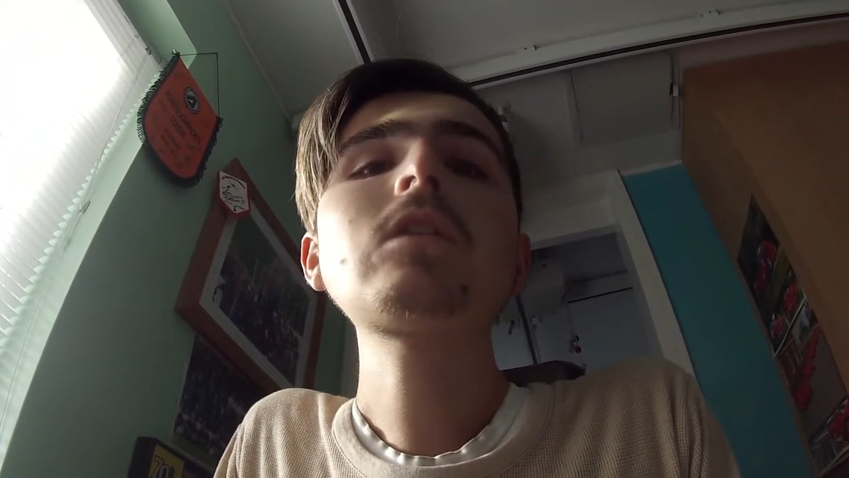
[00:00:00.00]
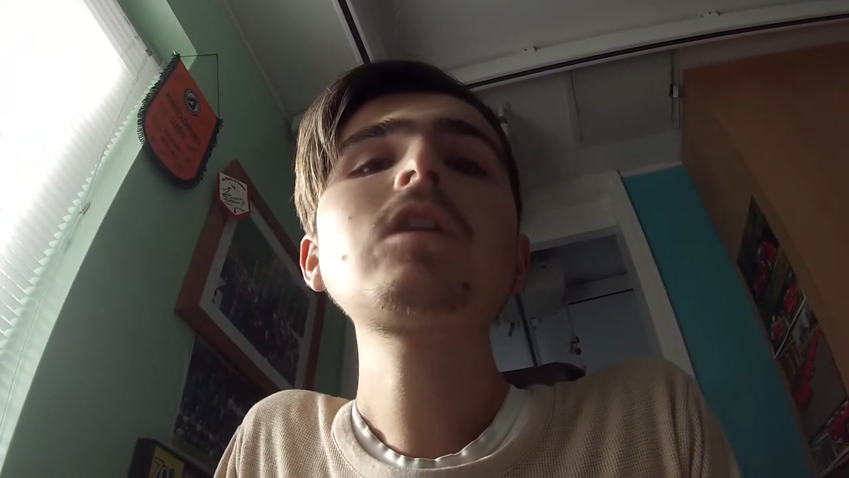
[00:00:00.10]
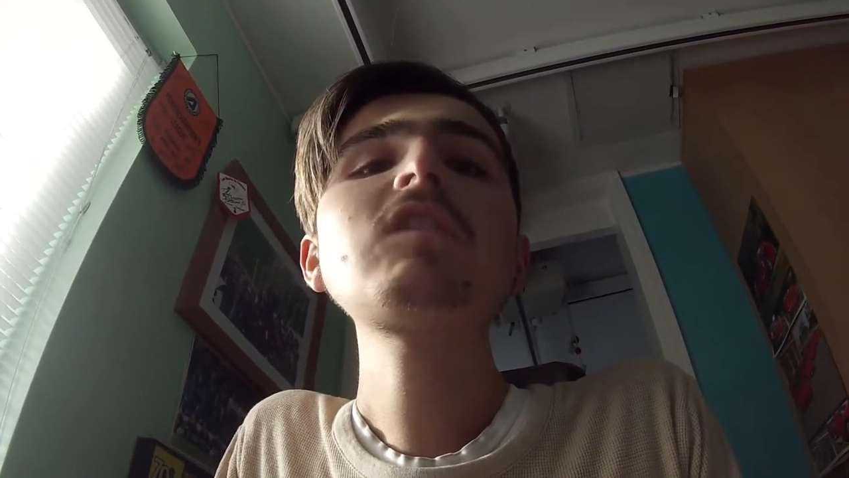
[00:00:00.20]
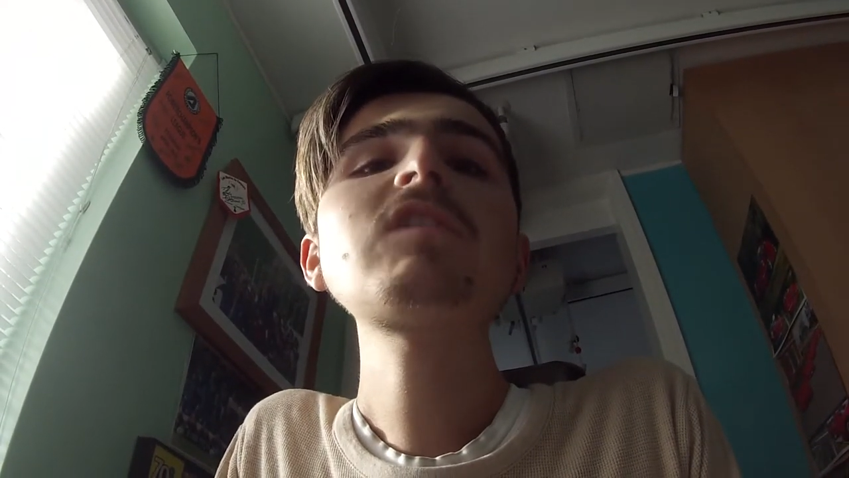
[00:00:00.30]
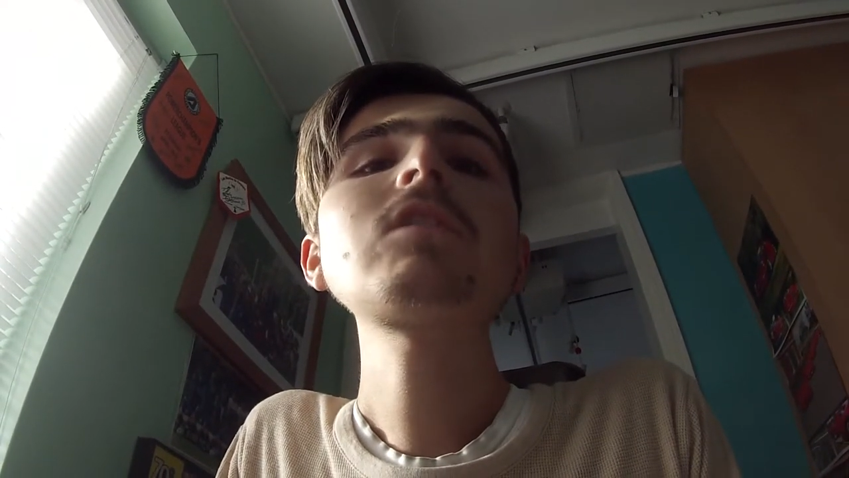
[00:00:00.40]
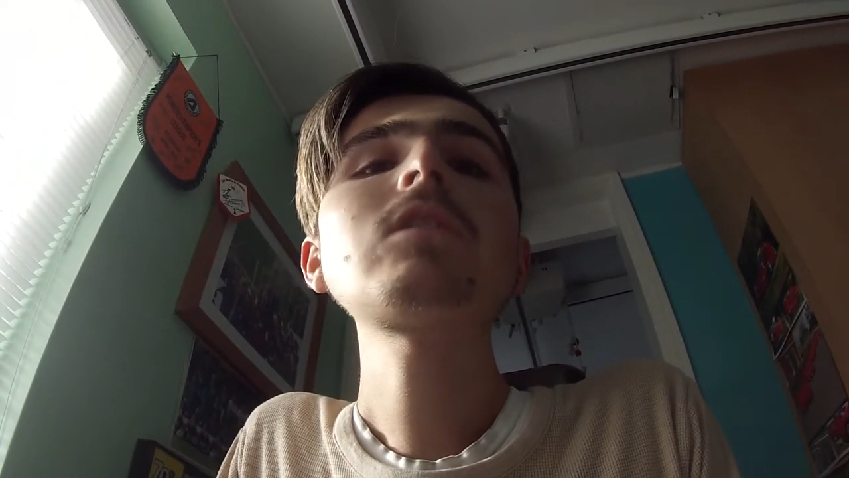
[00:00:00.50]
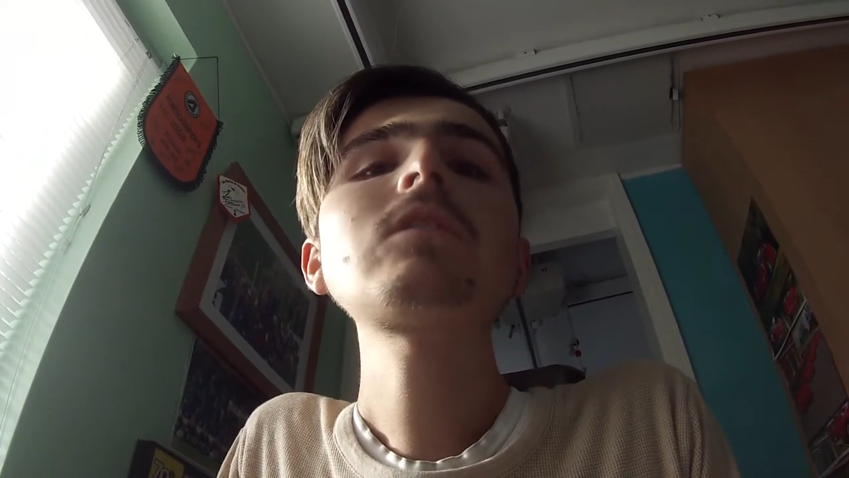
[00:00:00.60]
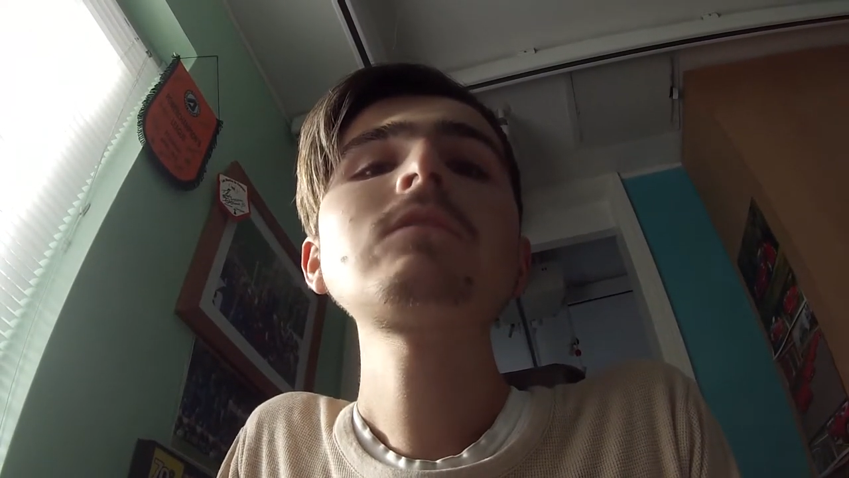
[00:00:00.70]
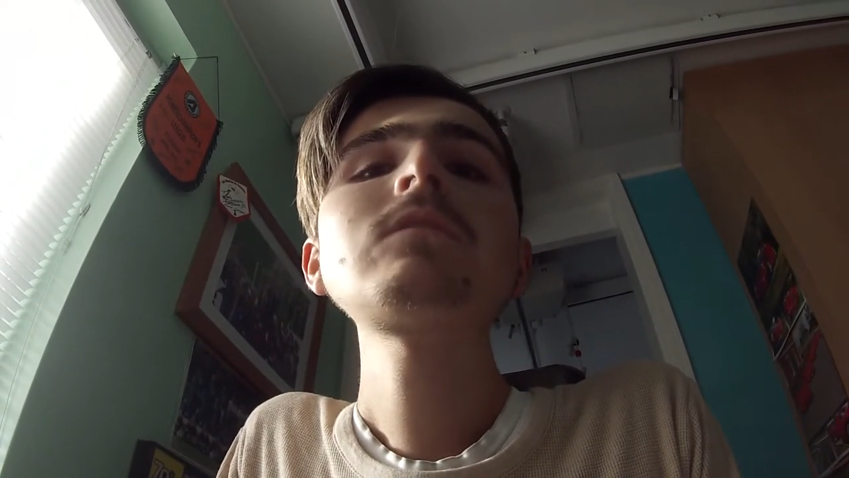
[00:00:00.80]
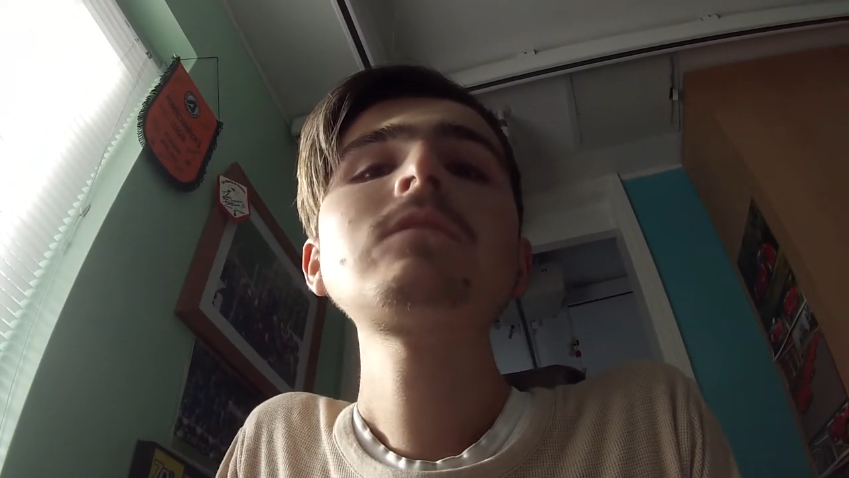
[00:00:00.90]
courtesy
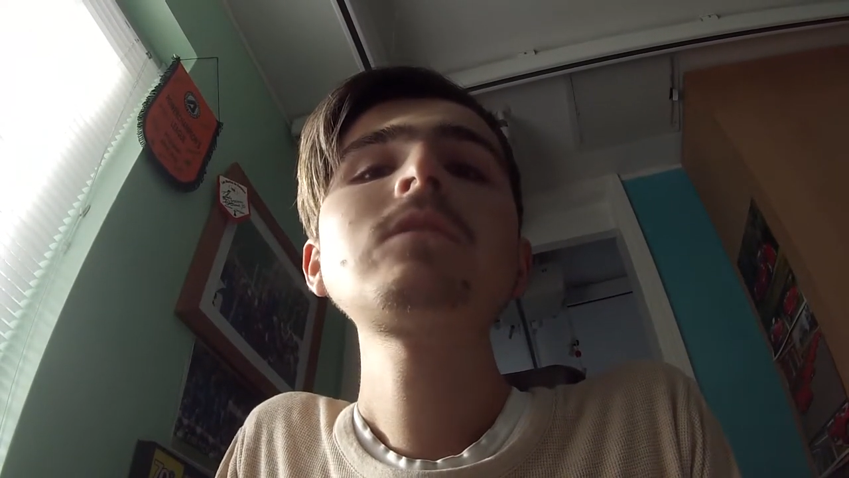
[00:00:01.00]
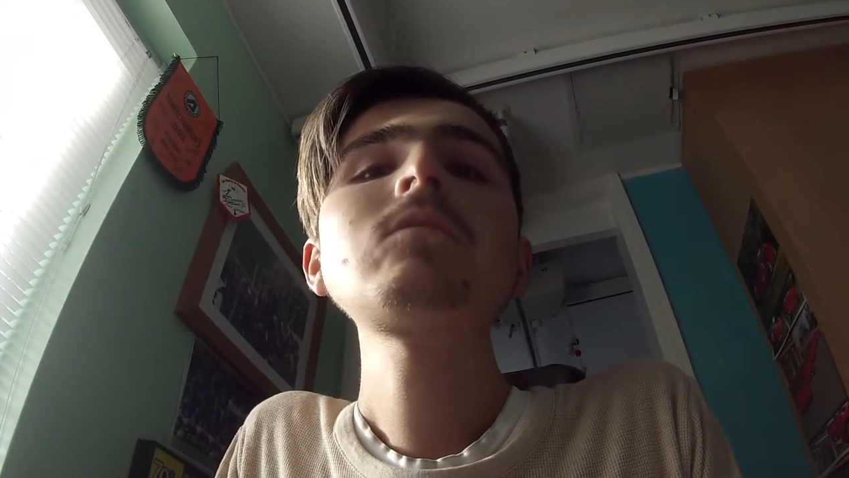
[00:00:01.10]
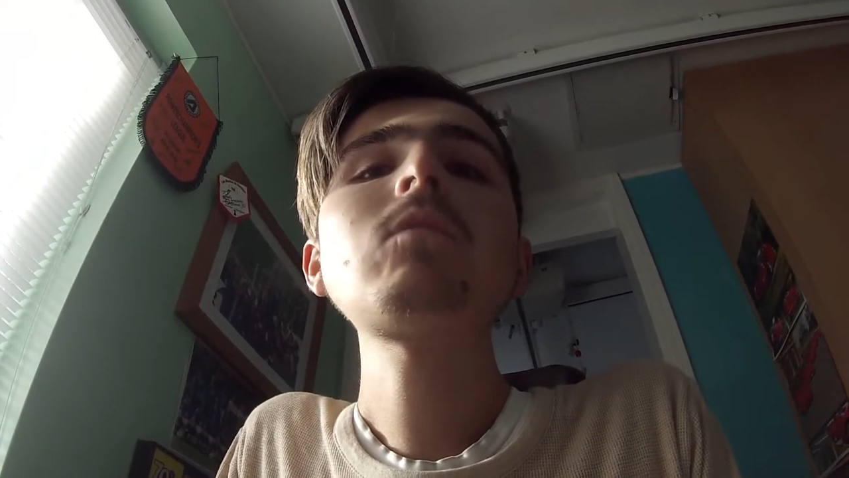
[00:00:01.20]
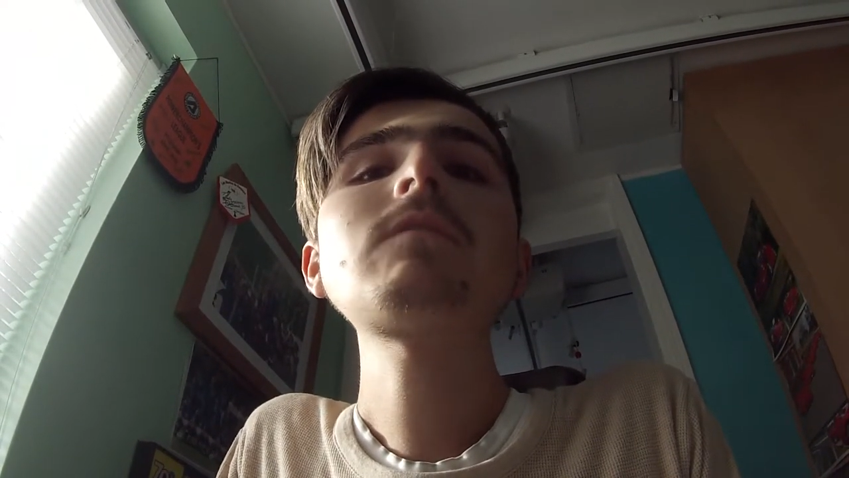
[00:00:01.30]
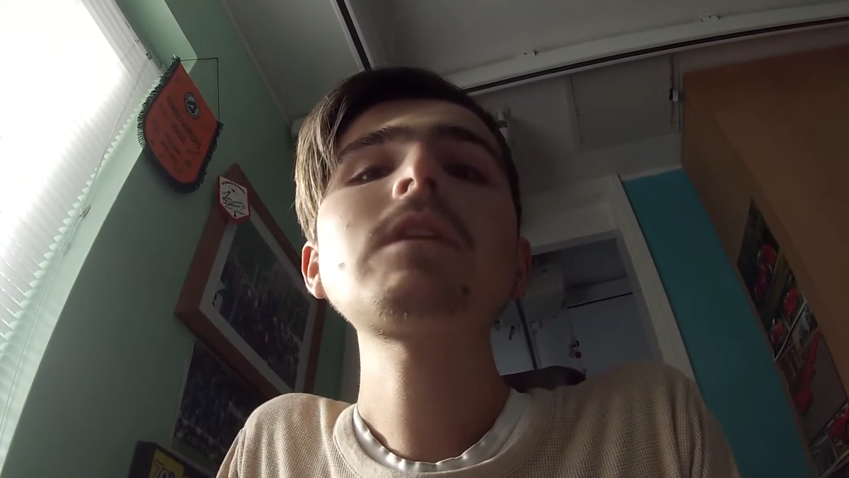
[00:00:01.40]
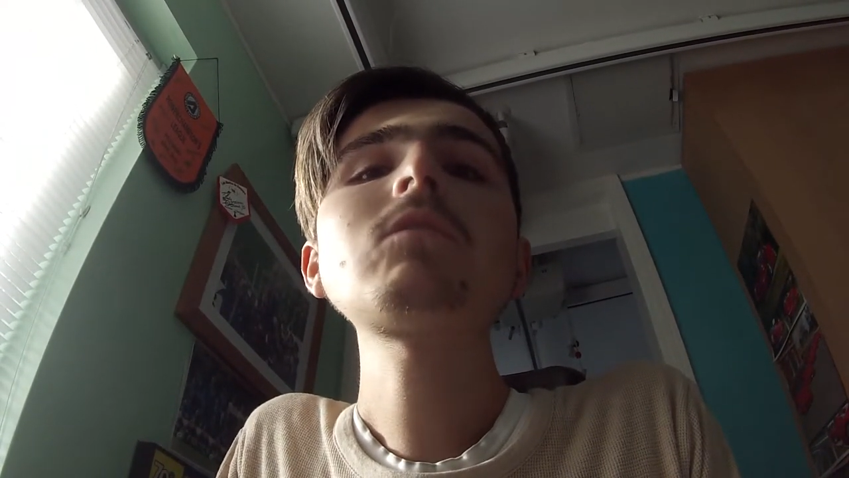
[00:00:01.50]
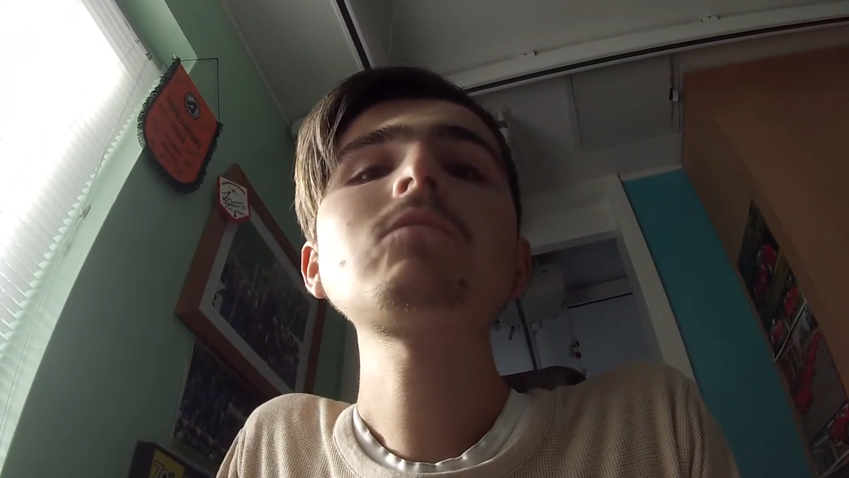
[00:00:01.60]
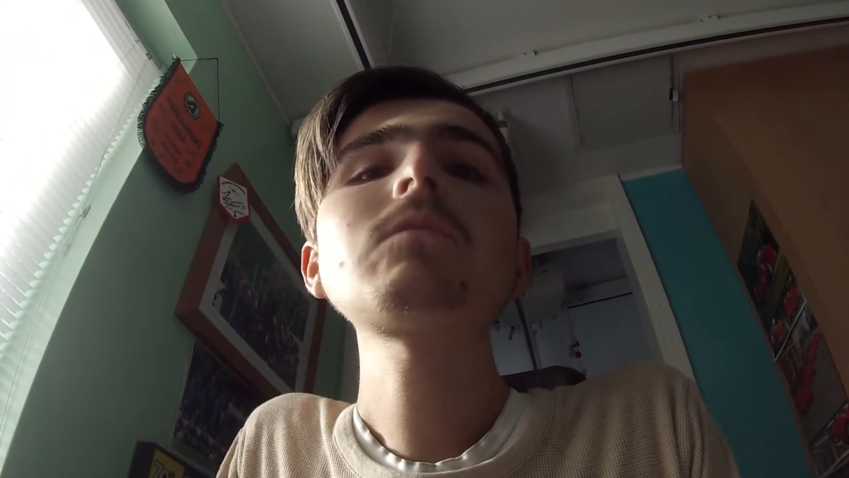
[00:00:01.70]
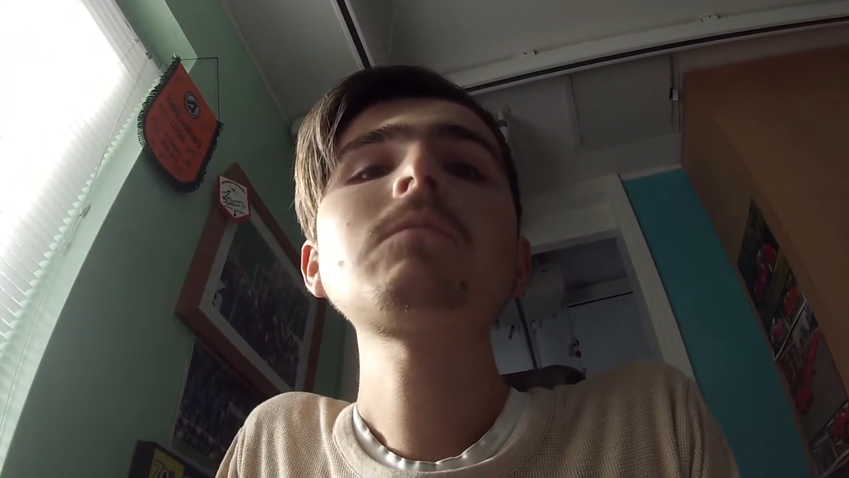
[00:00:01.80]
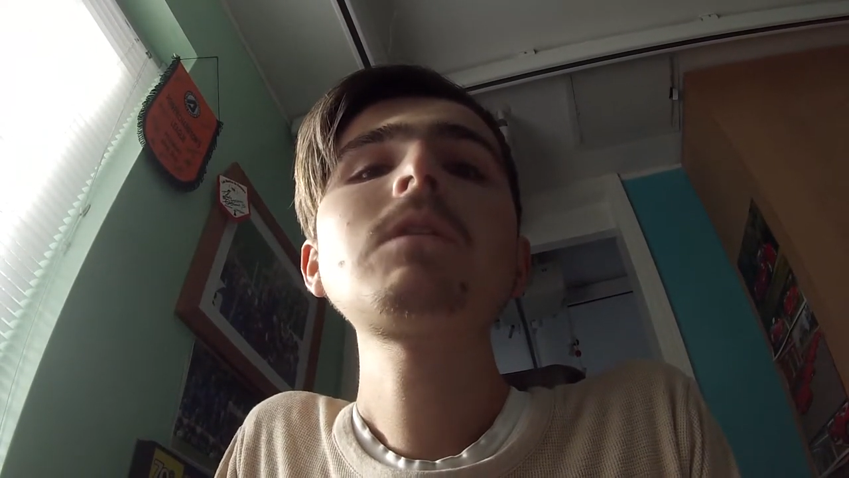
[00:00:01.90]
car, whatever they call
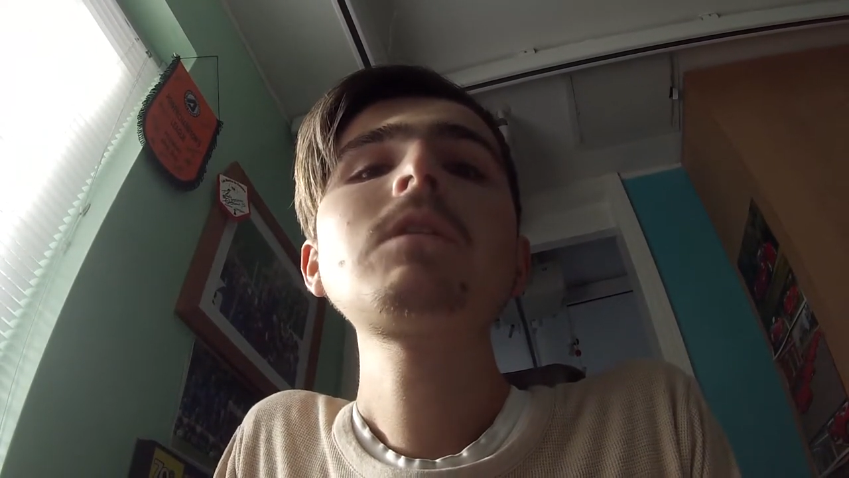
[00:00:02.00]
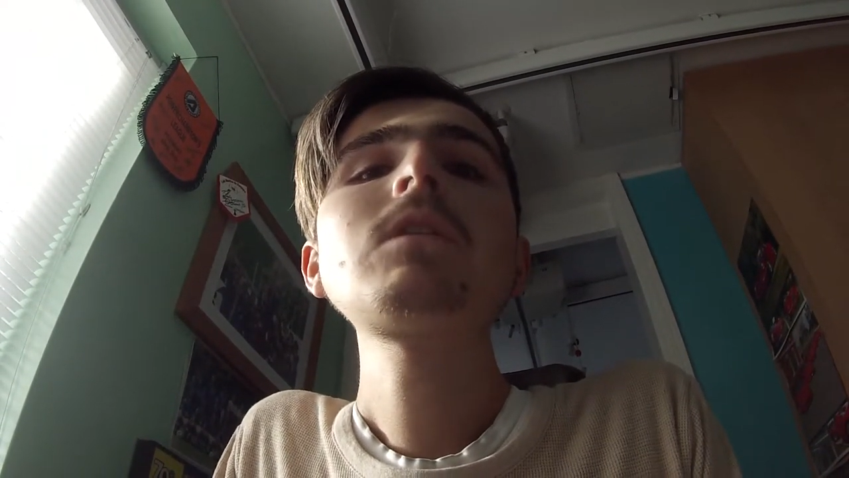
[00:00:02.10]
them.